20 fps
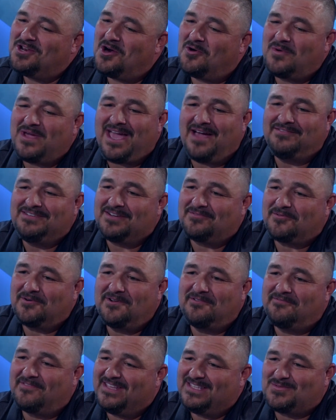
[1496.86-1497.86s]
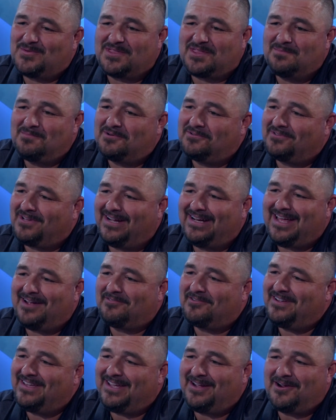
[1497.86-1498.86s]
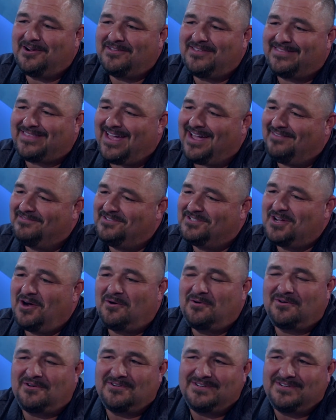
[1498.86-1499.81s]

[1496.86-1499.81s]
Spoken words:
And, we have different events with the Moonlight every year that they have donor